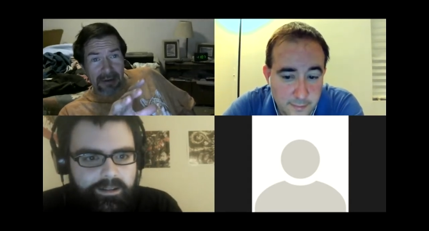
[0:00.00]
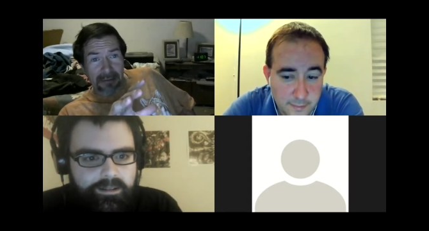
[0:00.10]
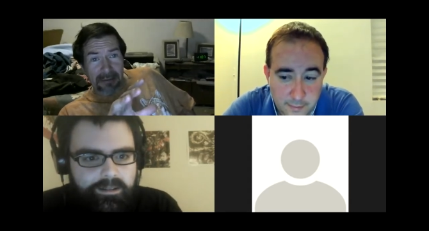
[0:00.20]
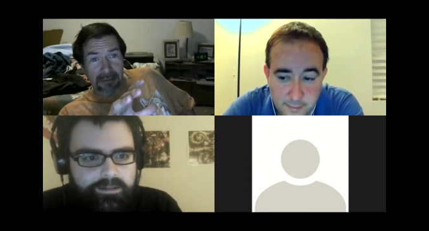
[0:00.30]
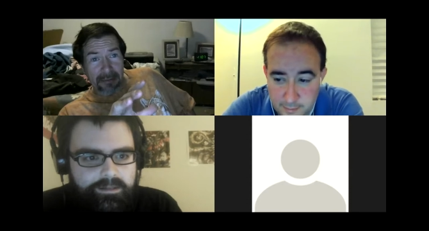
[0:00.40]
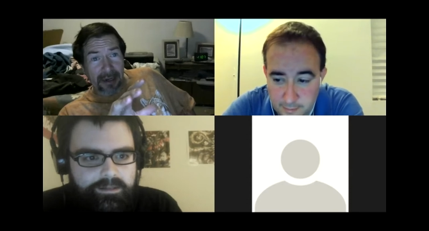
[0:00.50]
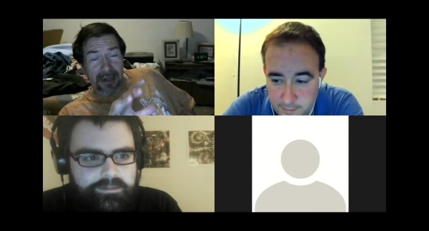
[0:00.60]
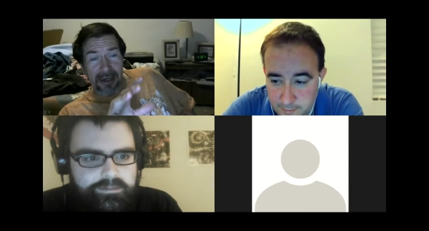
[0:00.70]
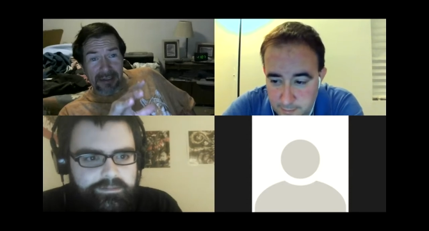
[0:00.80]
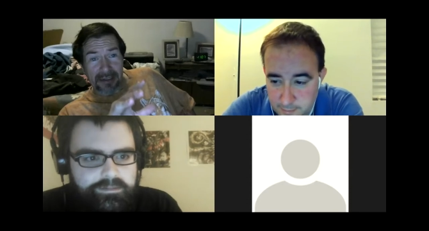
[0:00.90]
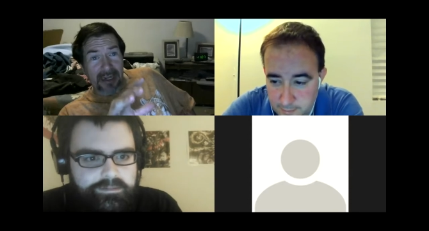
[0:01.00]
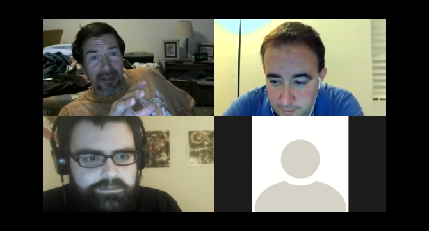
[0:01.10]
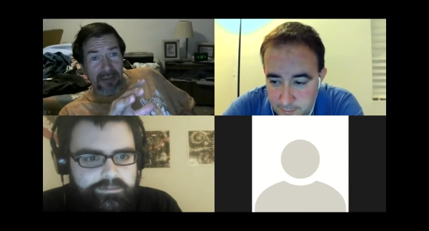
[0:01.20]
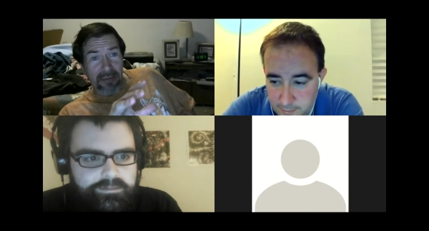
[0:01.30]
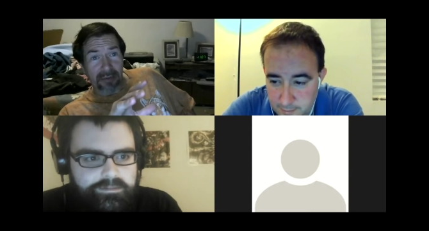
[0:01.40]
Speaker 1: but it's gotten to the
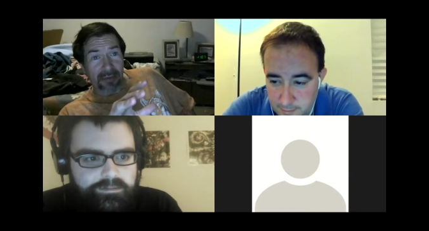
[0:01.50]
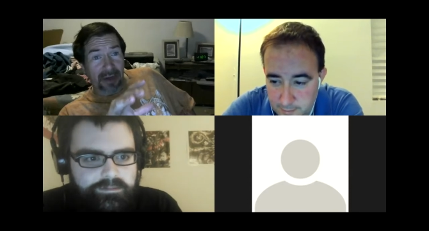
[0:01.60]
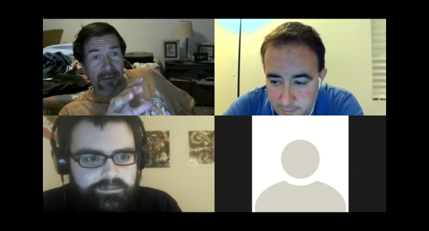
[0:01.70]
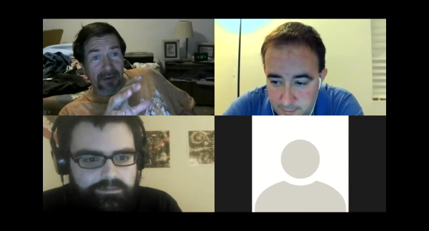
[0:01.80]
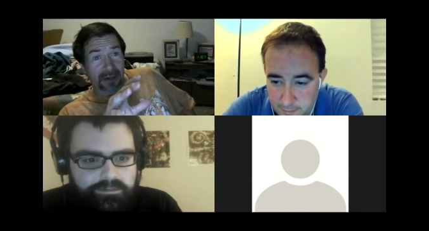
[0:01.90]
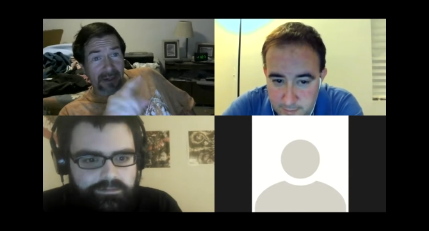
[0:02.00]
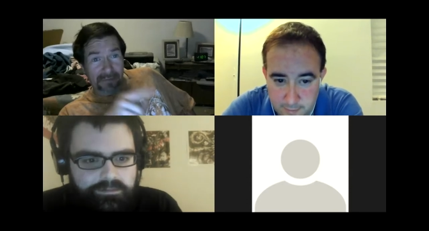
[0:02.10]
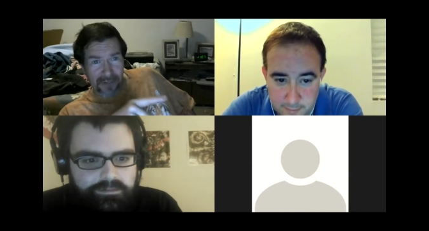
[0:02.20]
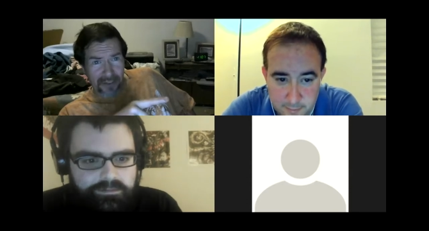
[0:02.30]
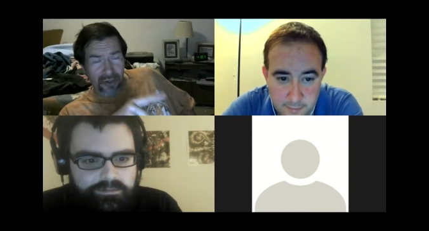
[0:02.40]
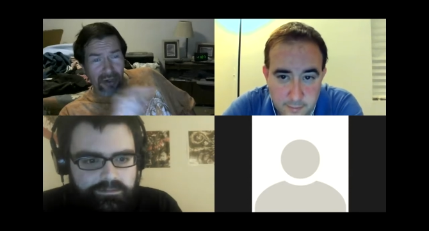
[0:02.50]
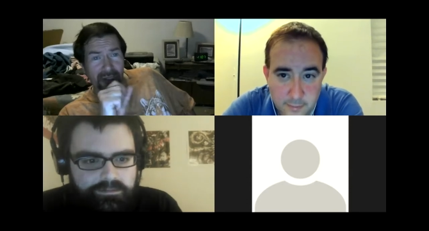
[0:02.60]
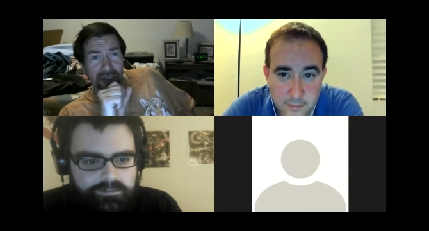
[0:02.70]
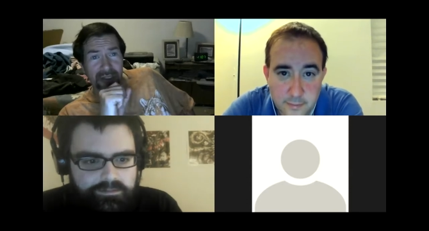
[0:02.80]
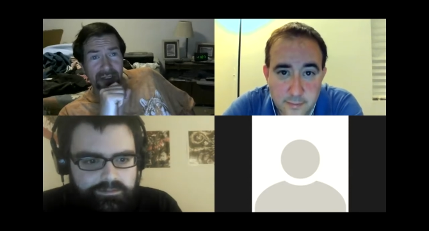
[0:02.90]
if it if this hurts
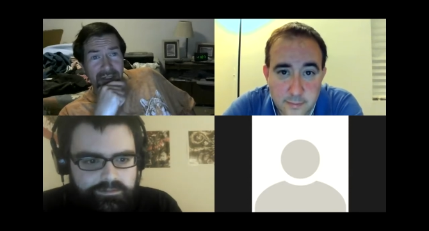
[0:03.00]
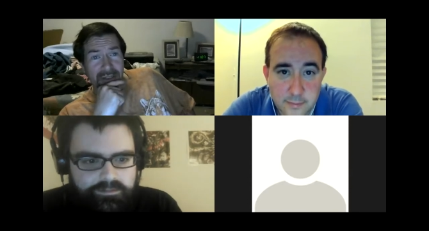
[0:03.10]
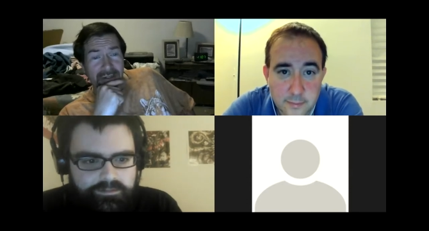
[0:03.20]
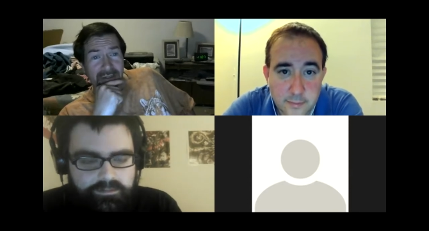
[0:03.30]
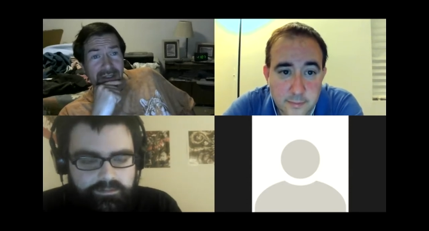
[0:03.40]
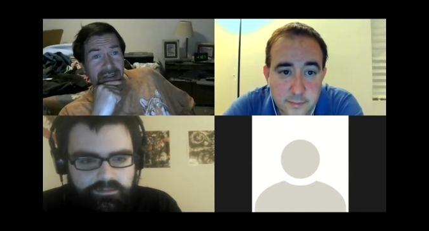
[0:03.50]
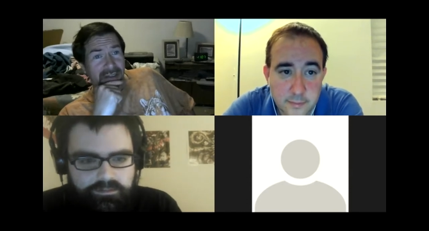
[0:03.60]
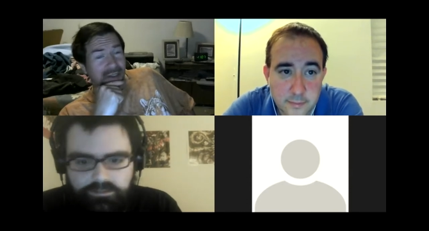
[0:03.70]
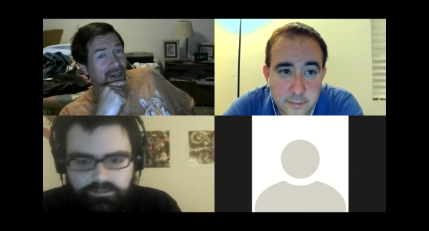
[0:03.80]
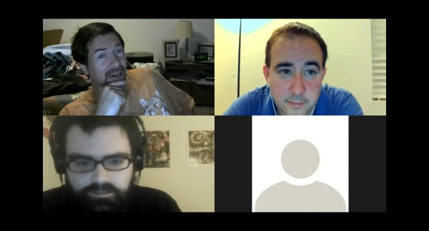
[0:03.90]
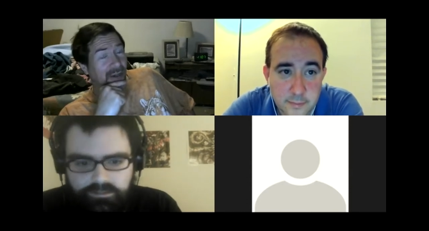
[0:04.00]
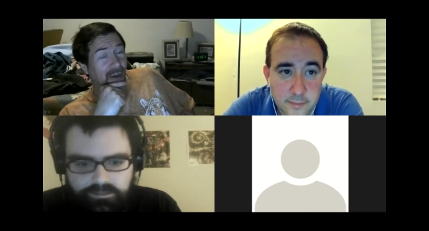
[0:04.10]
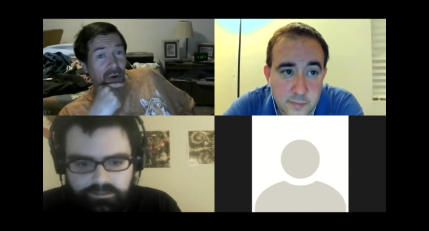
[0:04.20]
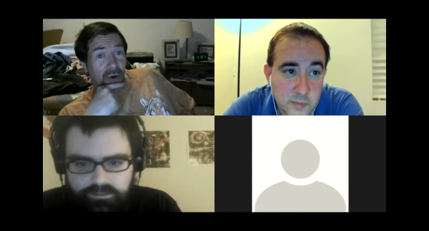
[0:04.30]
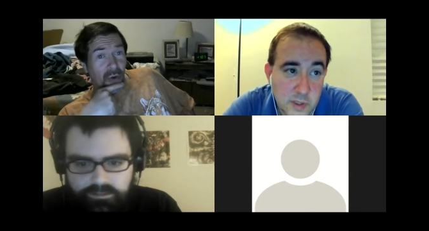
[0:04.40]
you, dude, this is gonna
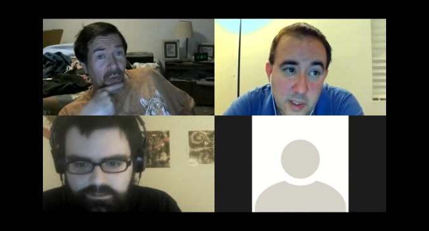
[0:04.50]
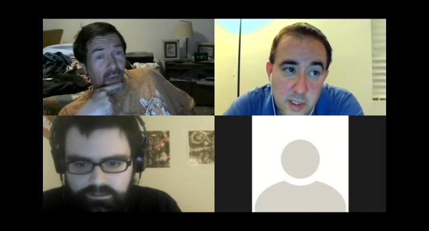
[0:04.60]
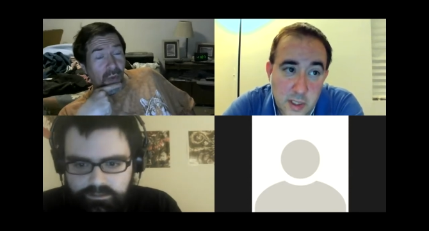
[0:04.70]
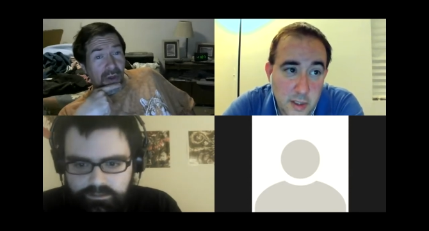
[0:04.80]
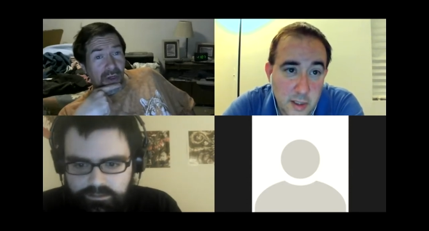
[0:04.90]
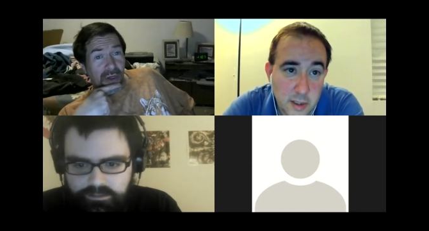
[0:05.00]
really